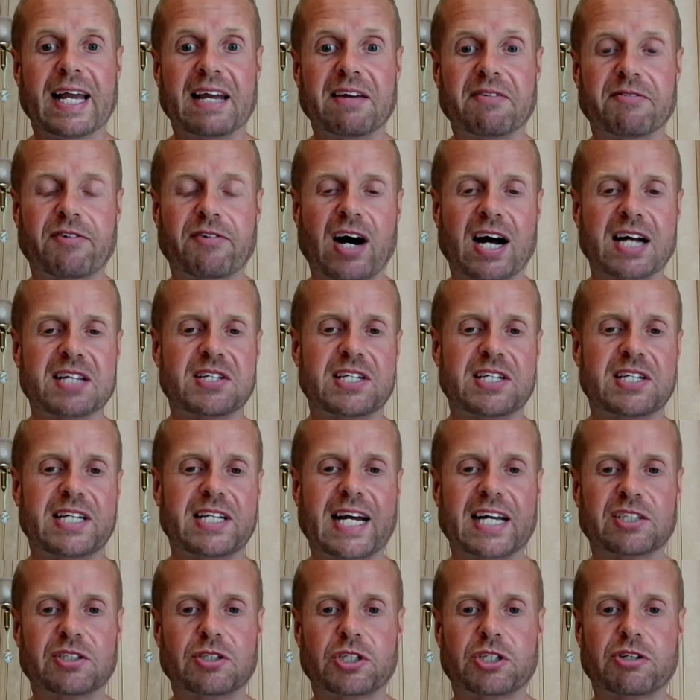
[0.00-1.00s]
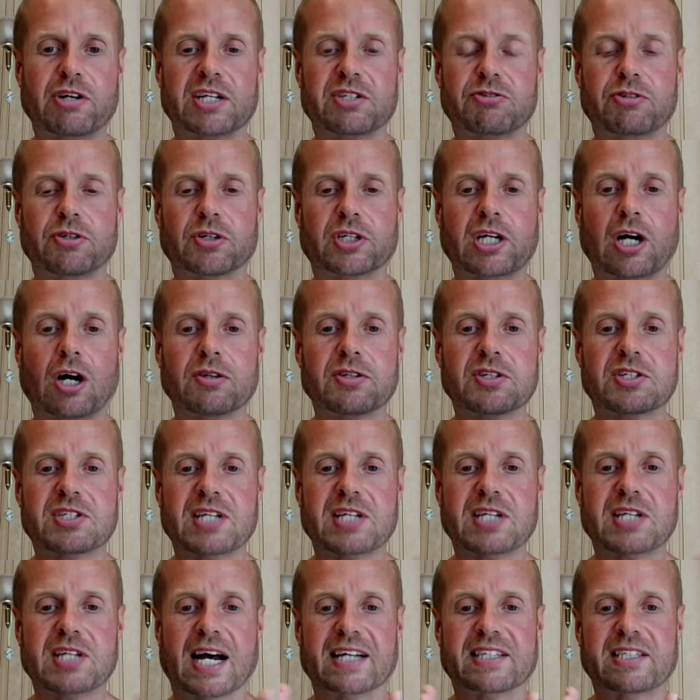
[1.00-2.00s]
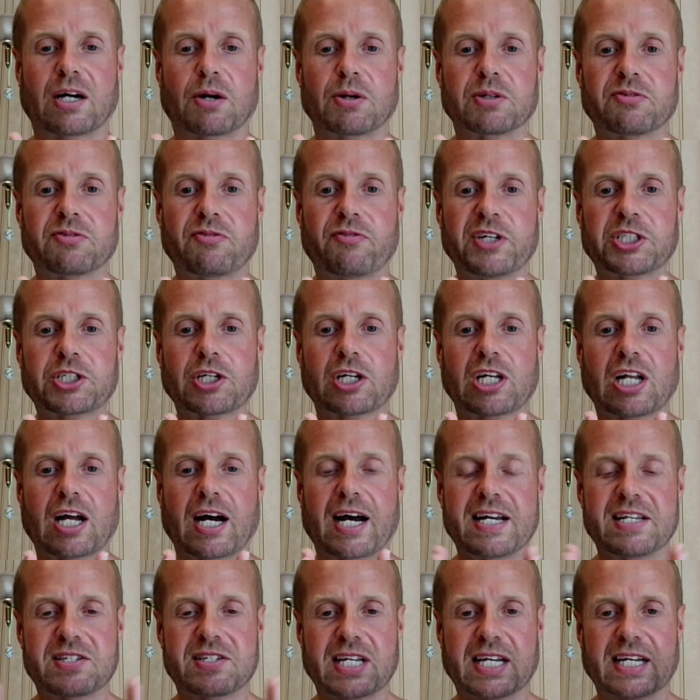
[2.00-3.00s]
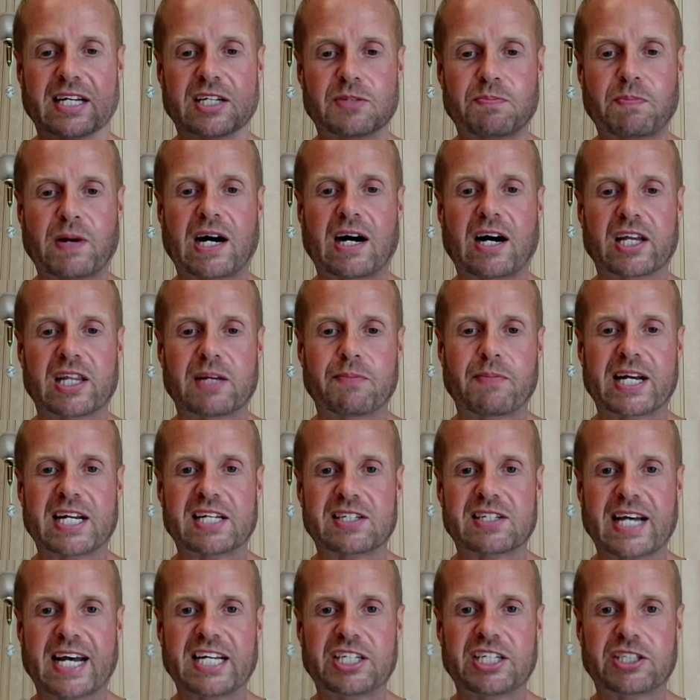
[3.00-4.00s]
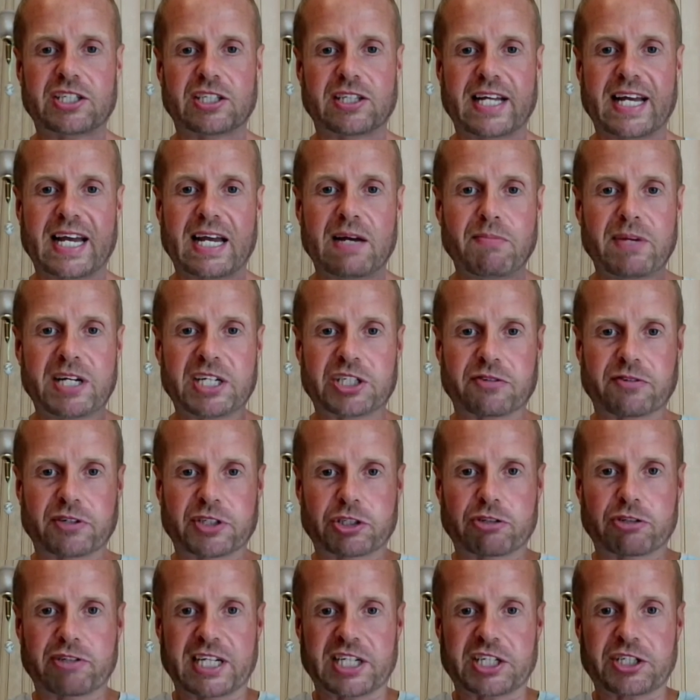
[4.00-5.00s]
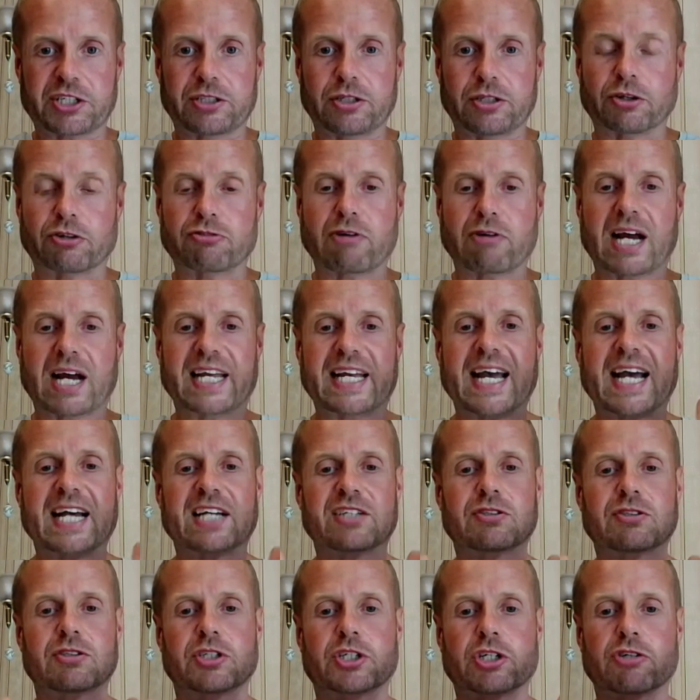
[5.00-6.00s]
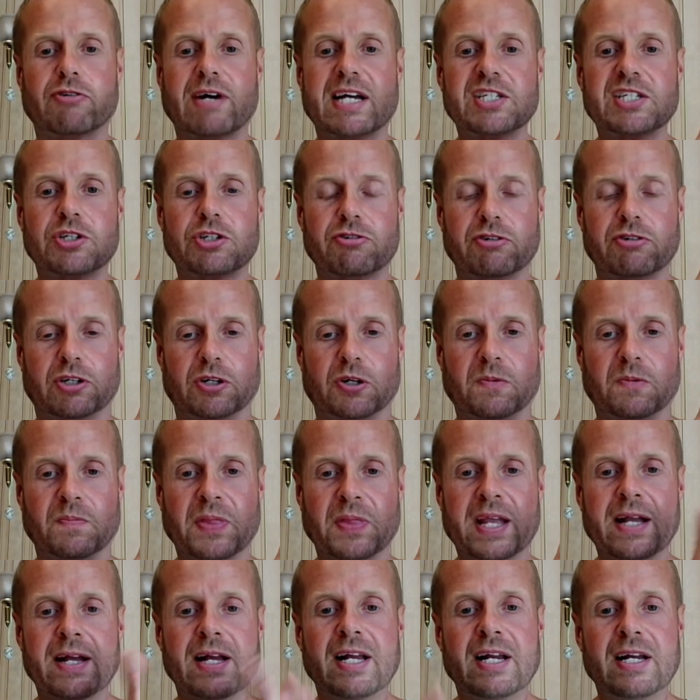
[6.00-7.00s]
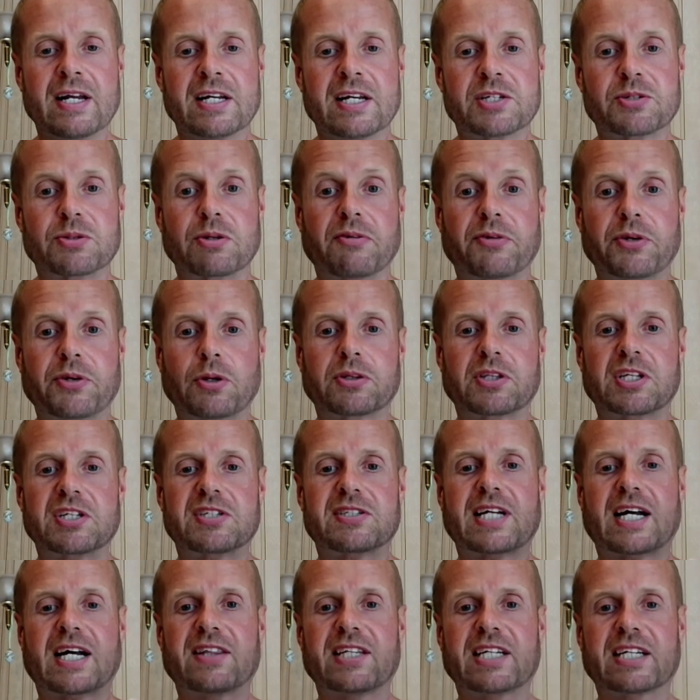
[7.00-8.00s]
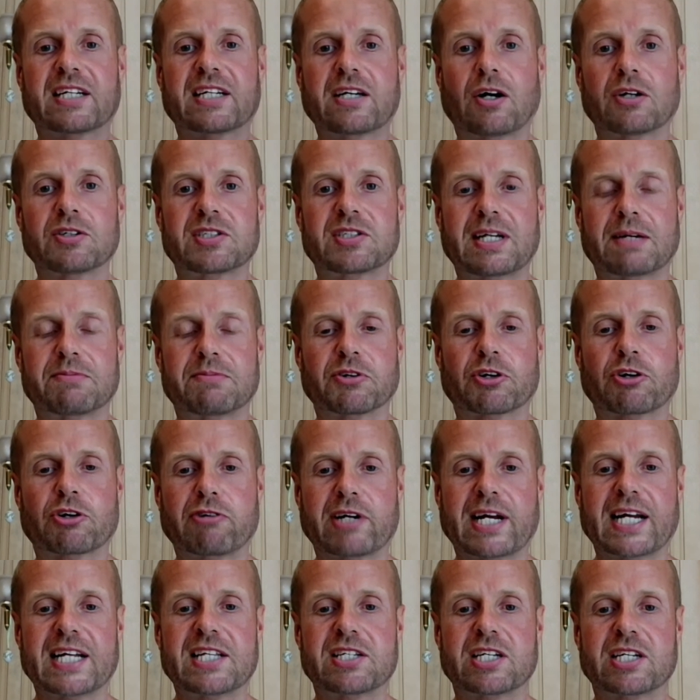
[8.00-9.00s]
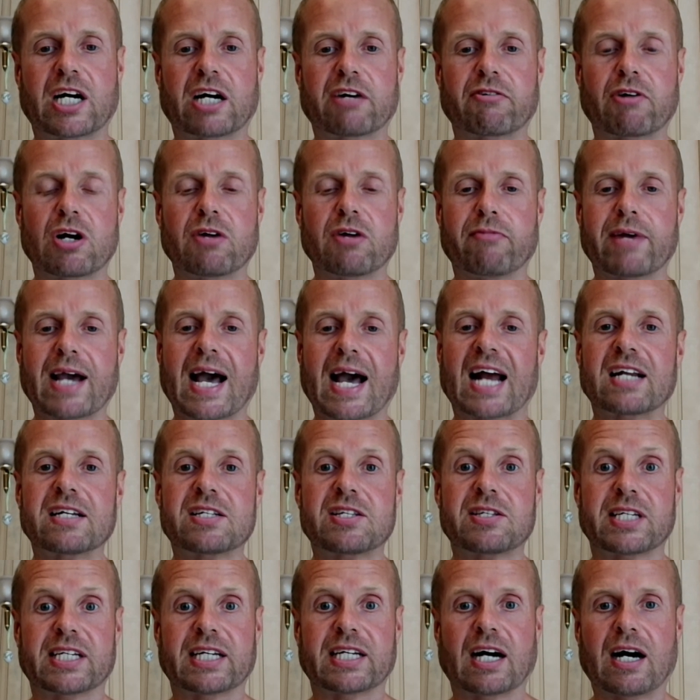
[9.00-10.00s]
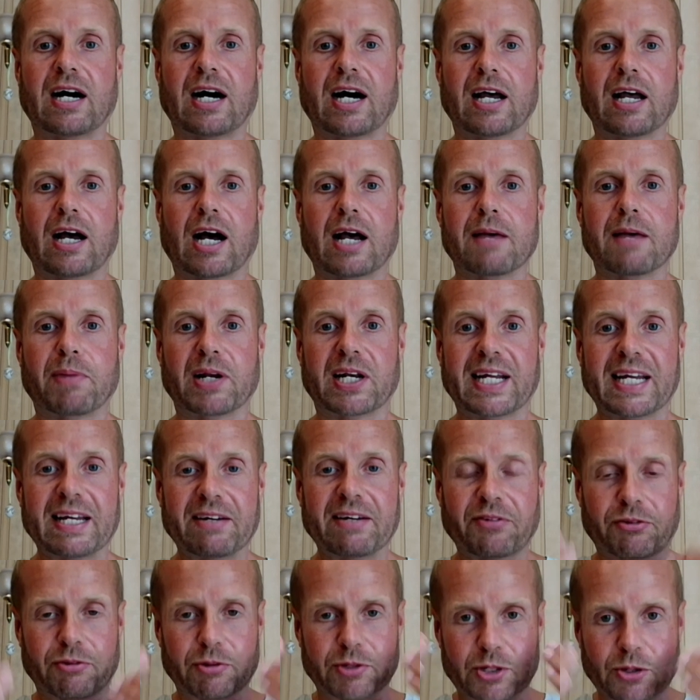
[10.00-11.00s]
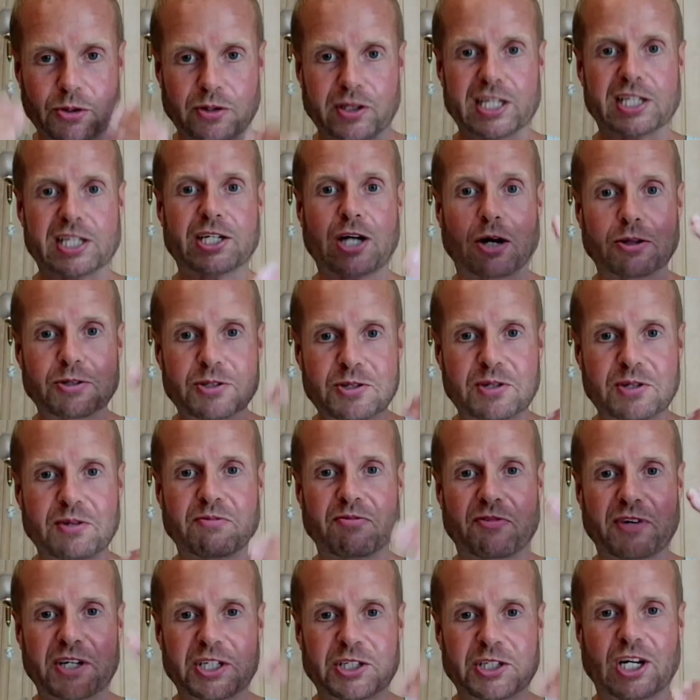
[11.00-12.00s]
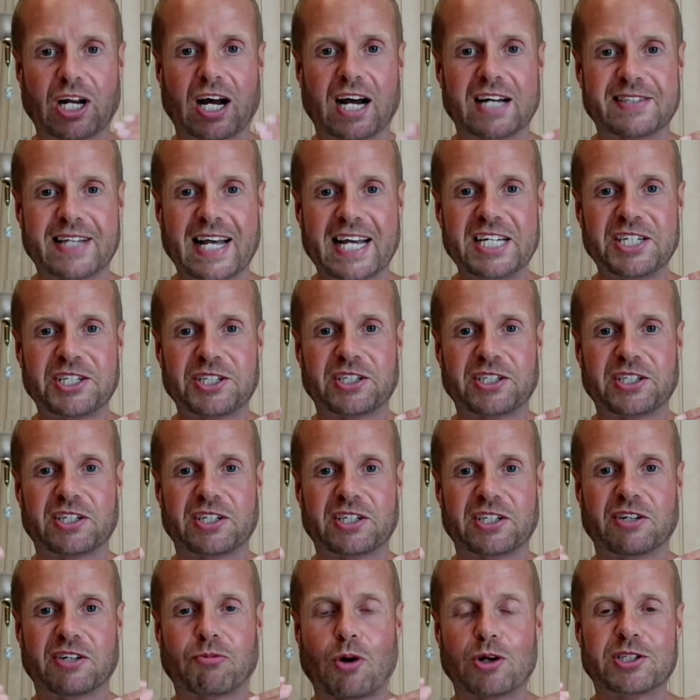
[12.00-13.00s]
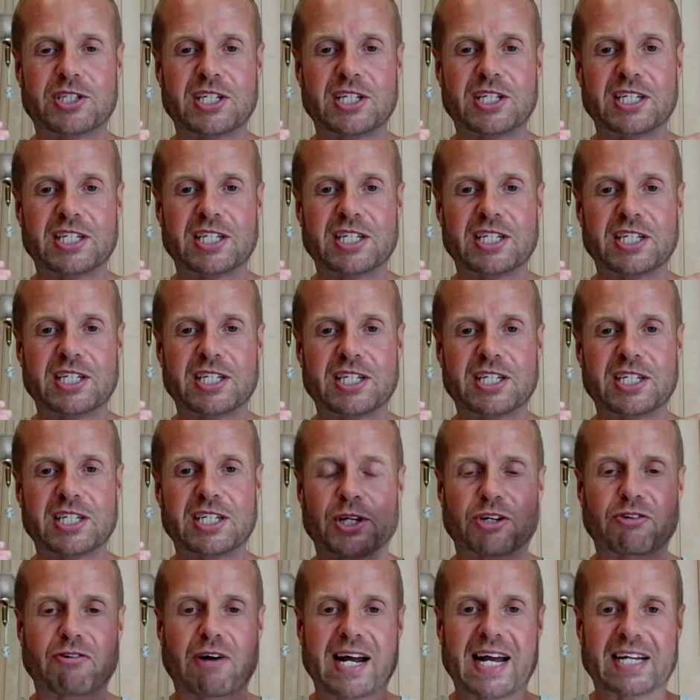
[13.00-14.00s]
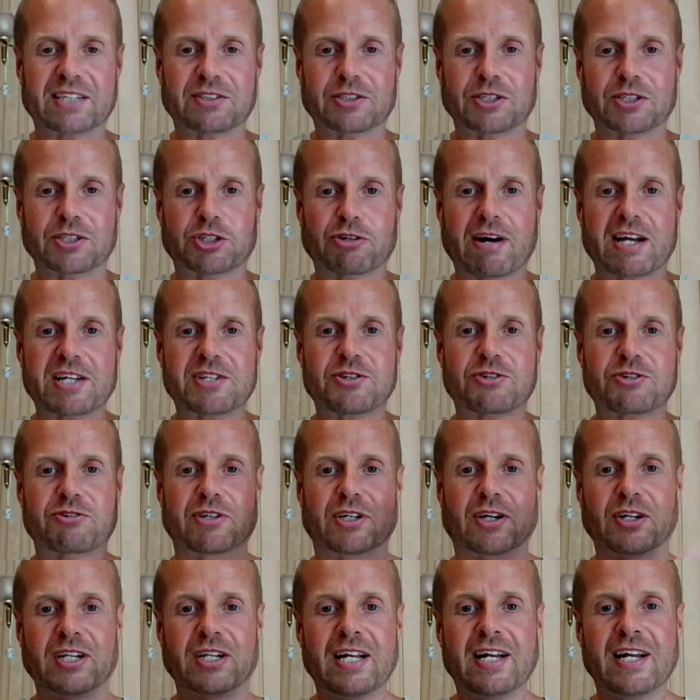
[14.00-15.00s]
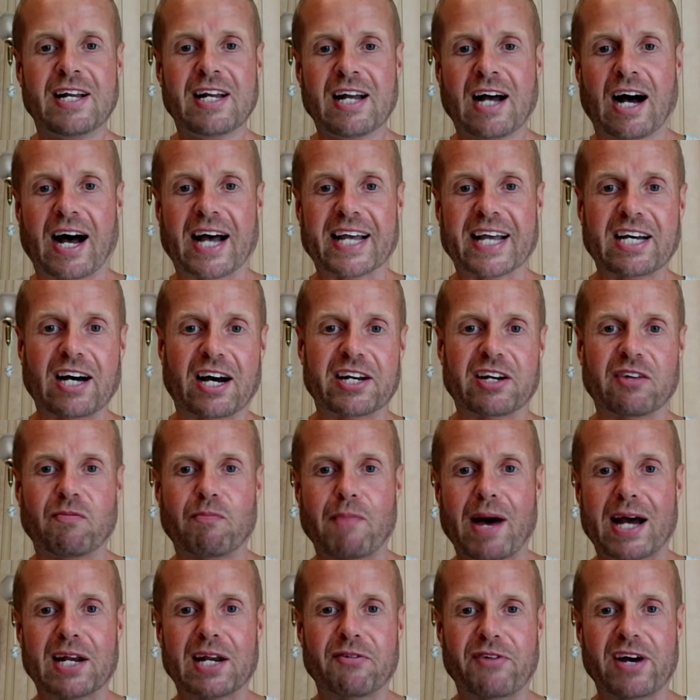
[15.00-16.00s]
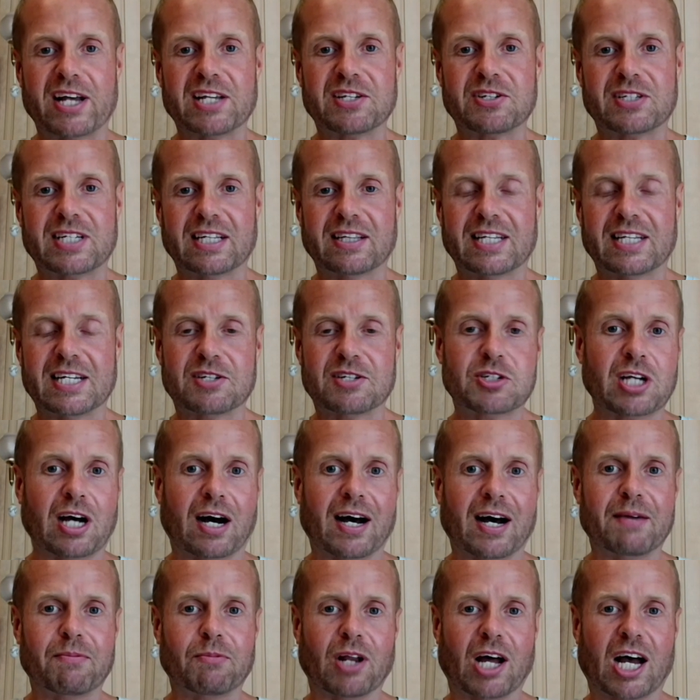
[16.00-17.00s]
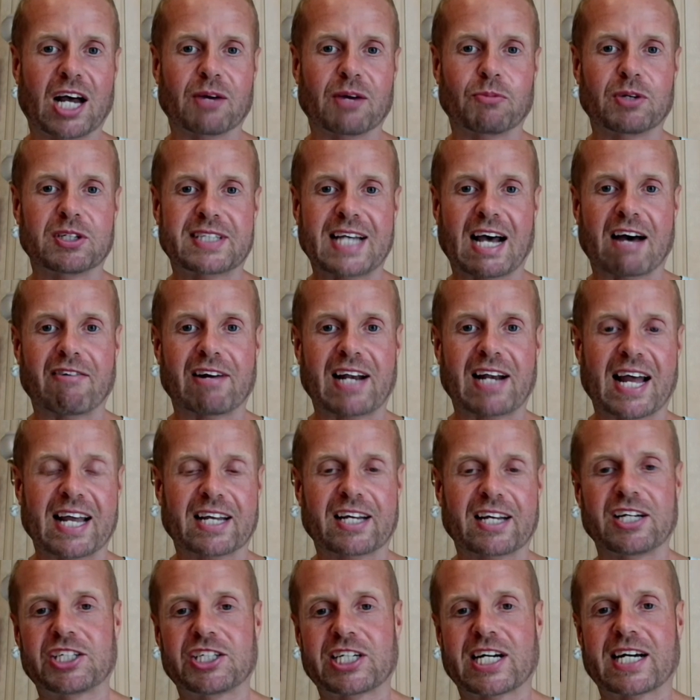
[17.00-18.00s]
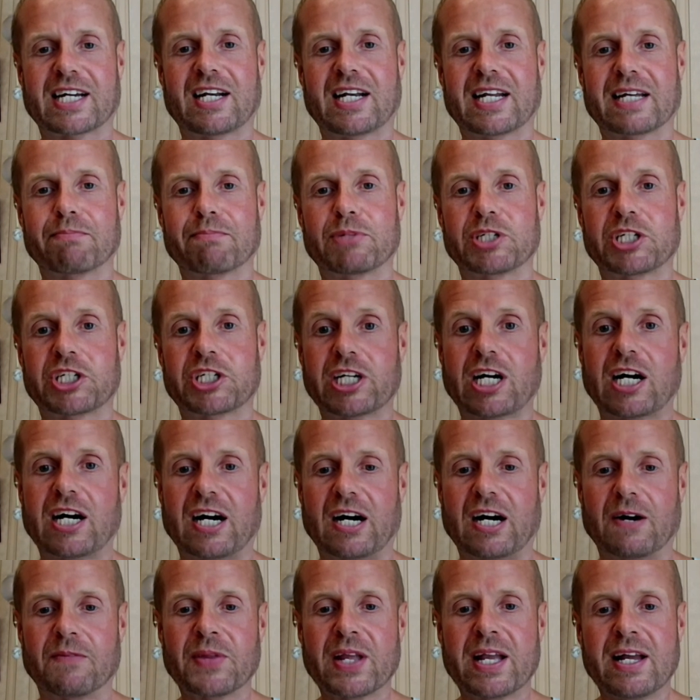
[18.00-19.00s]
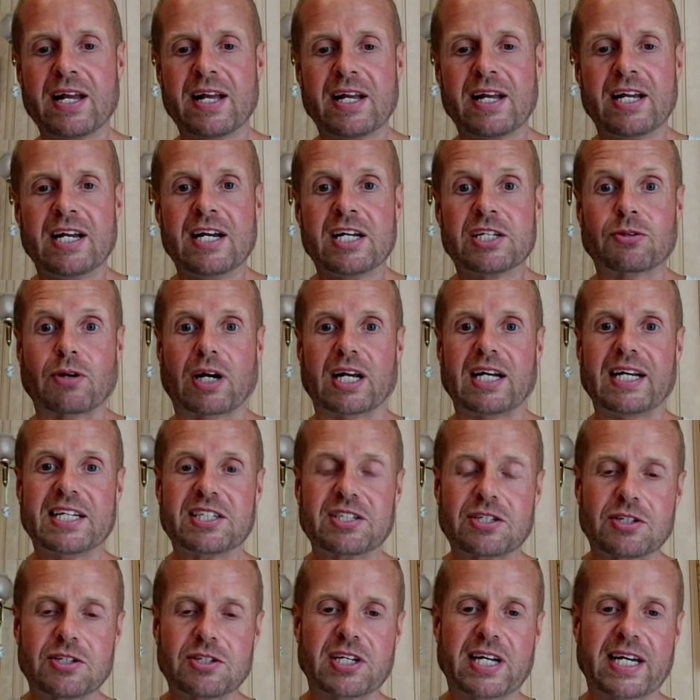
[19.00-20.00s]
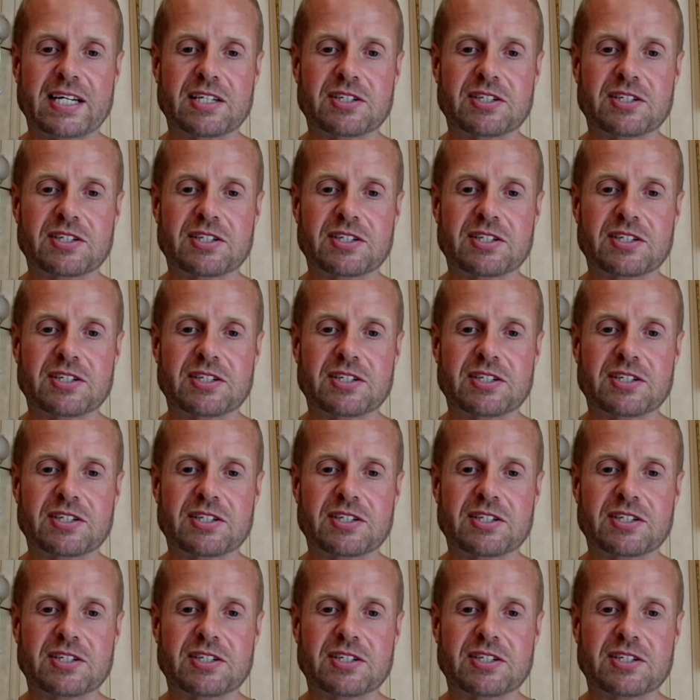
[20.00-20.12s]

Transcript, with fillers: inviting extraterrestrial contact, I was visualizing as part of the meditation the image of a traditional grey extraterrestrial. So if you understand the concept of creating our own reality, I, I, believe through doing this constant visualization of wanting to connect with the grey extraterrestrial, I kind of manifested this timeline with Darryl Anka channeling Bashar. So I listened to